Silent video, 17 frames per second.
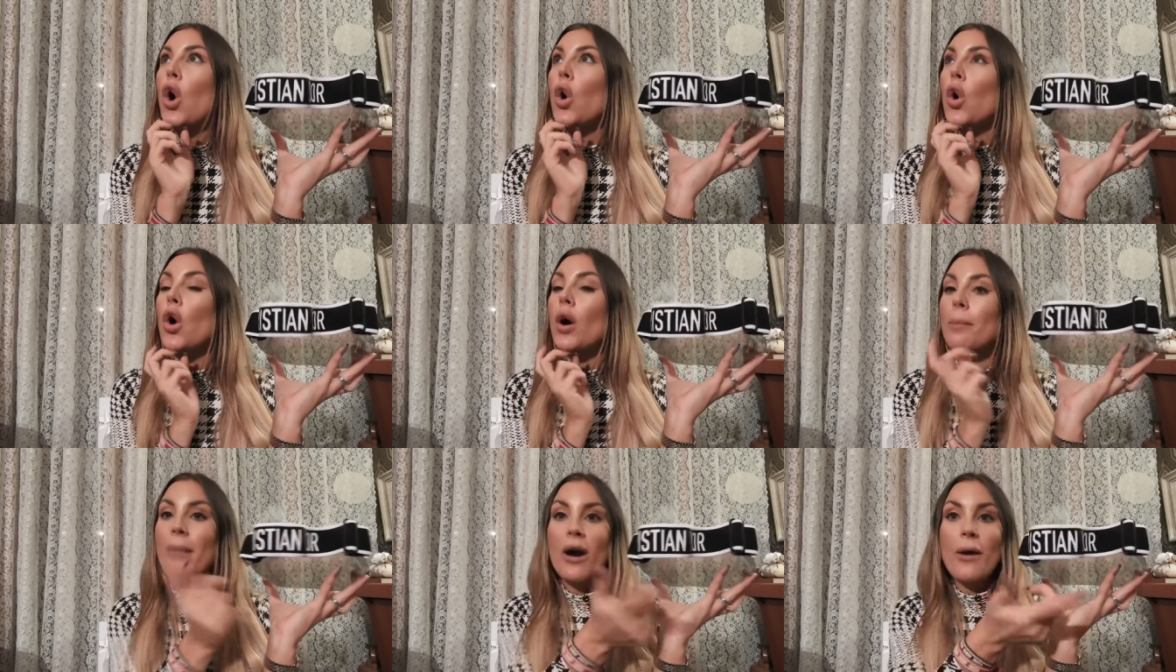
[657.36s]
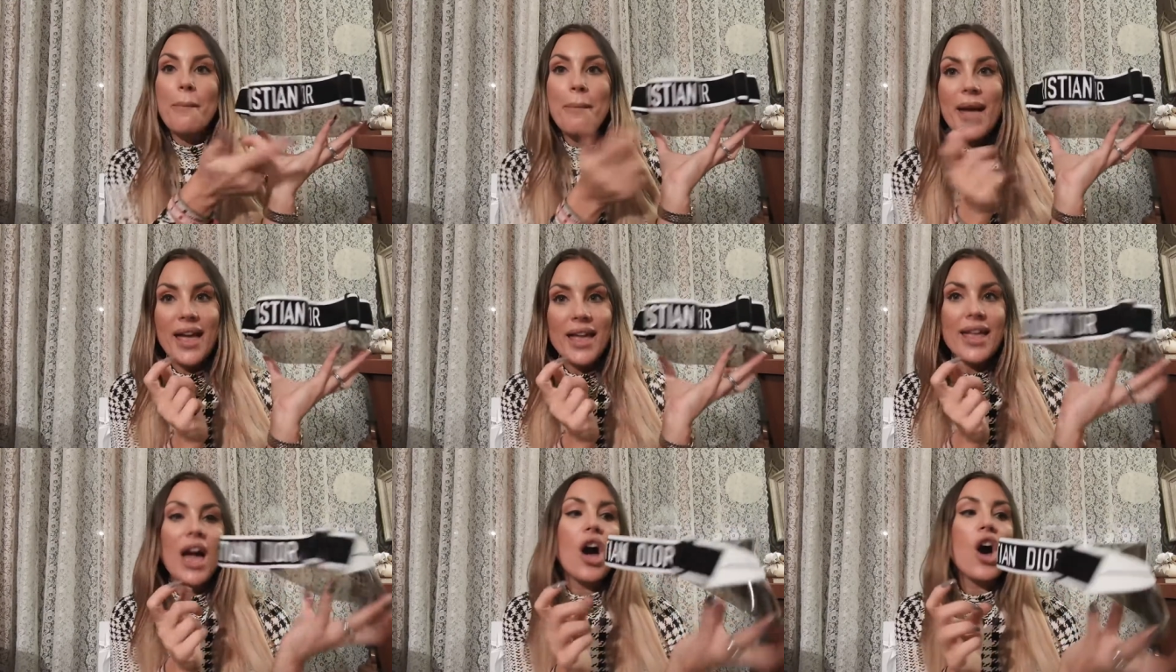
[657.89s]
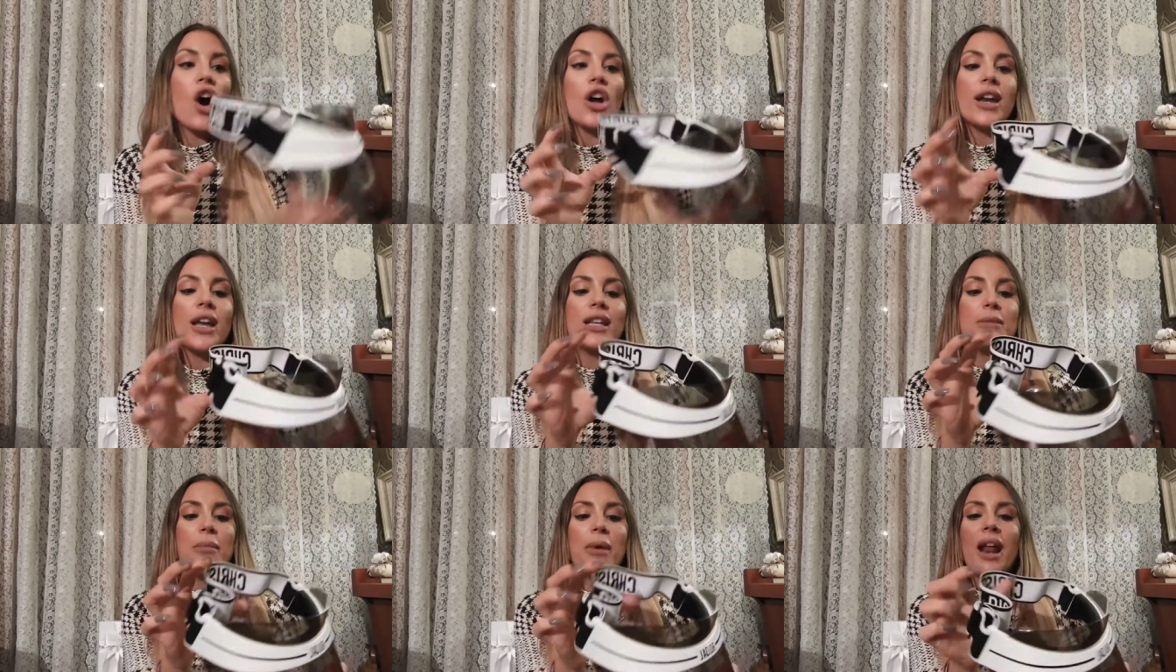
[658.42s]
or Marbella on
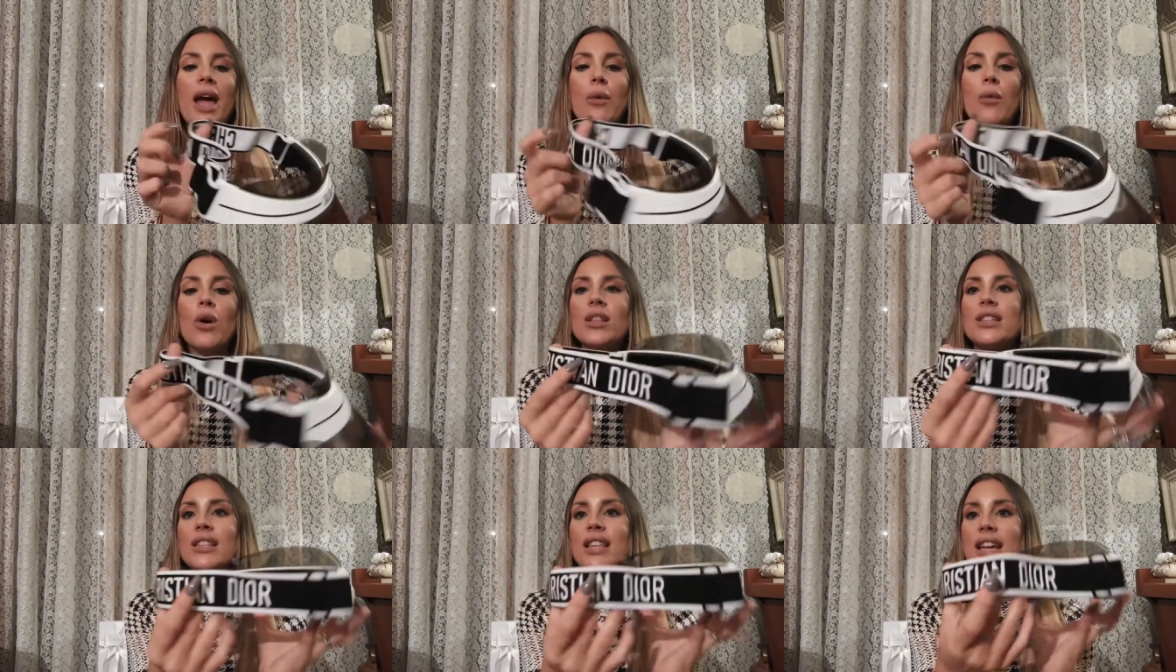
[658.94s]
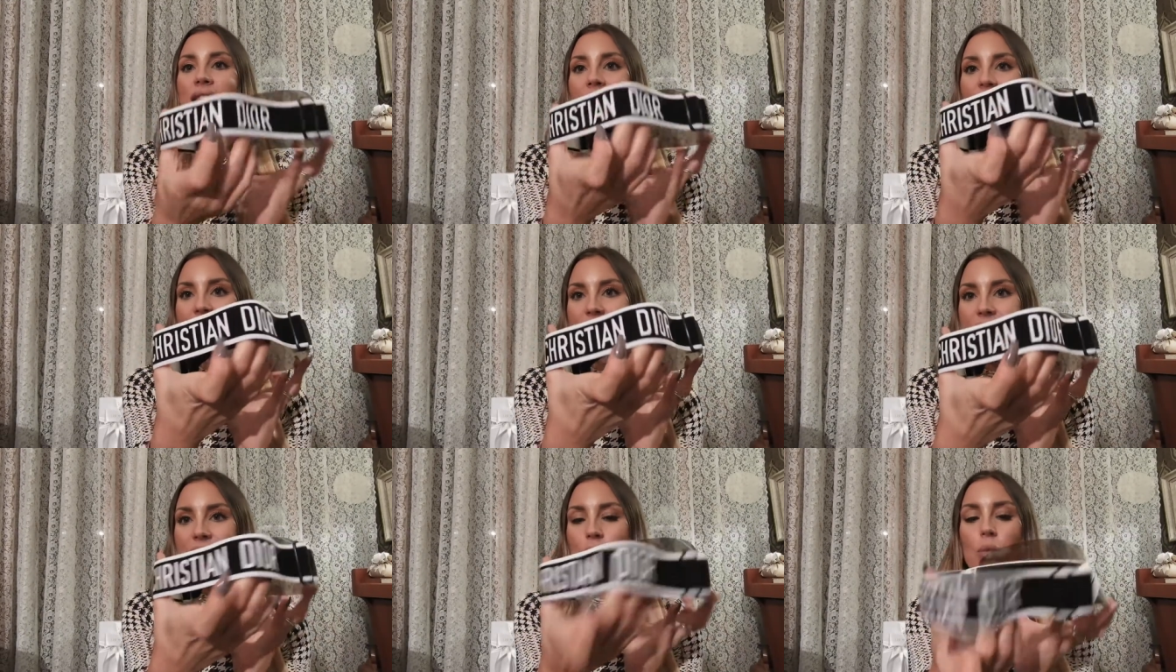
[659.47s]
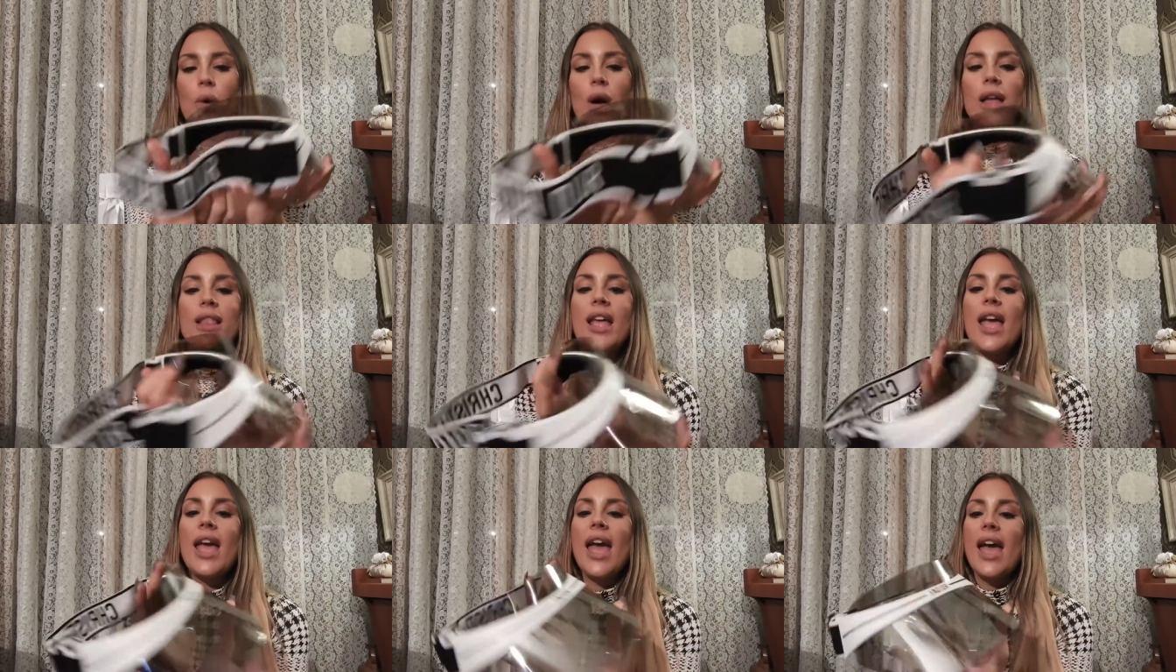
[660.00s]
it but I wanted a classic
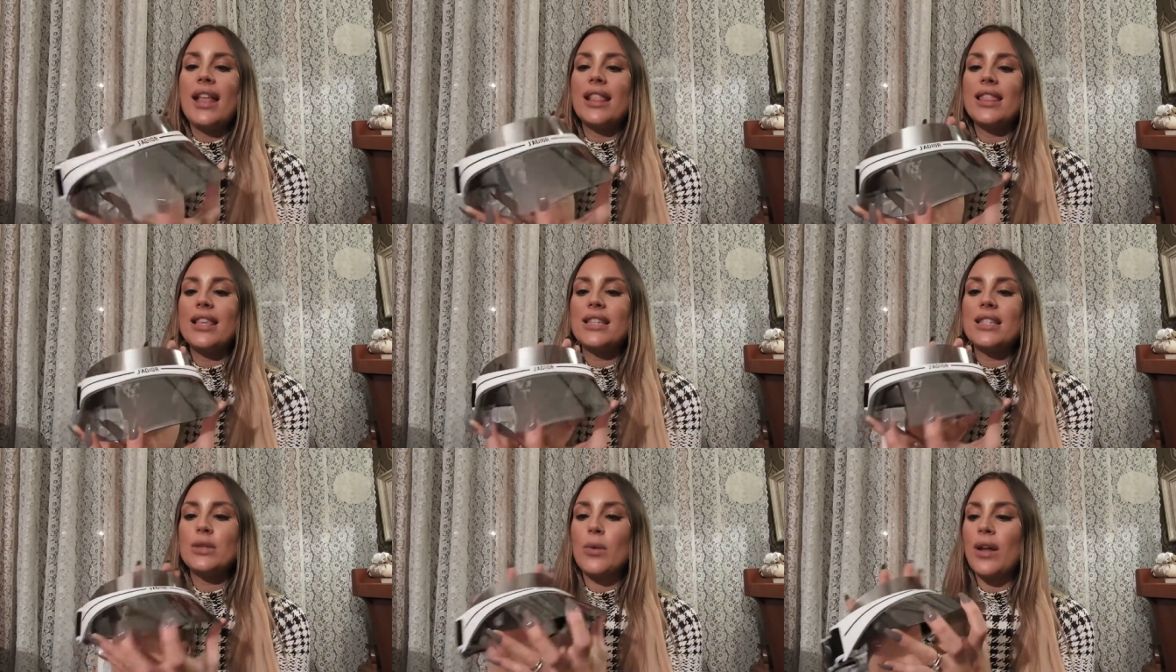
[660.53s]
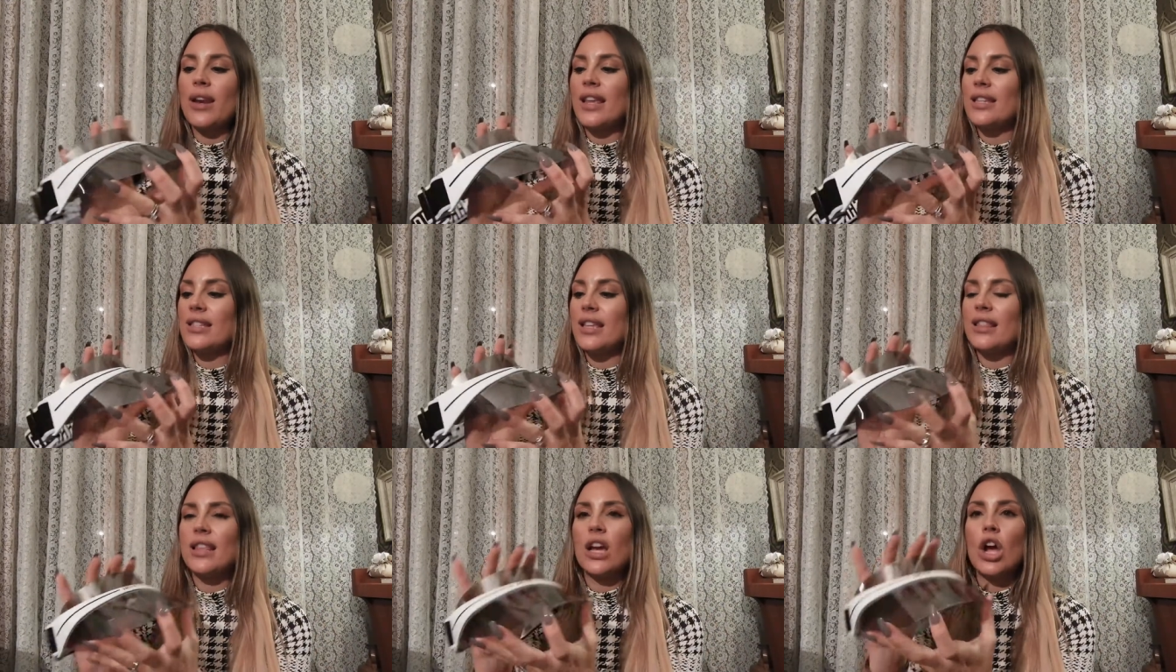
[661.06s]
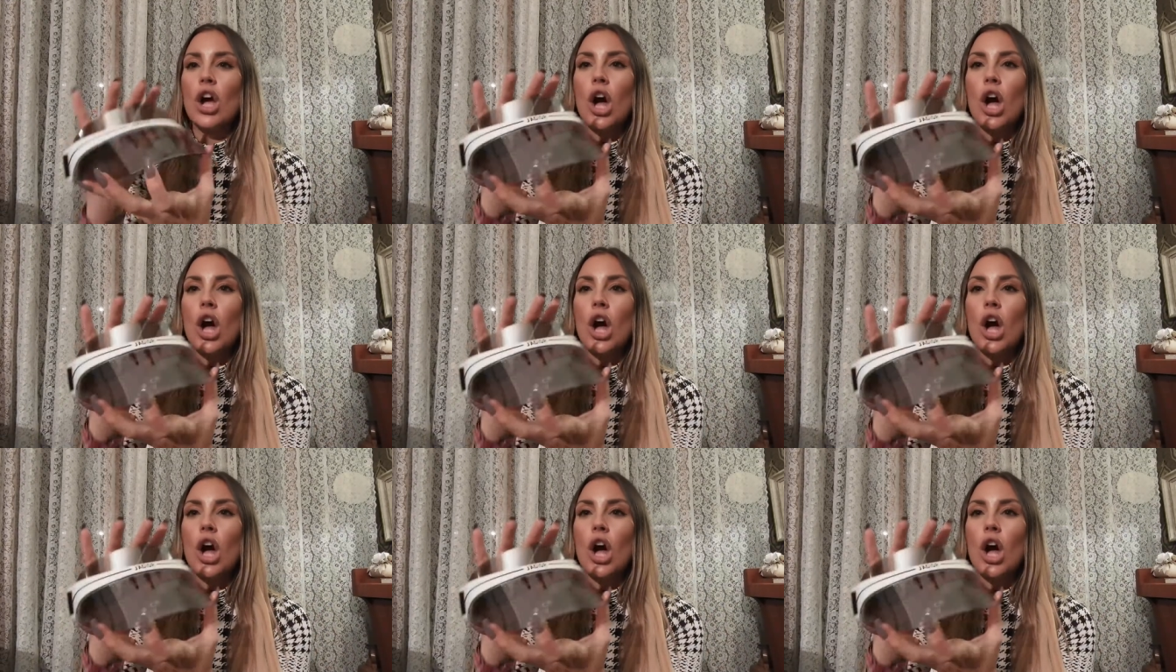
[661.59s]
one and this one is in the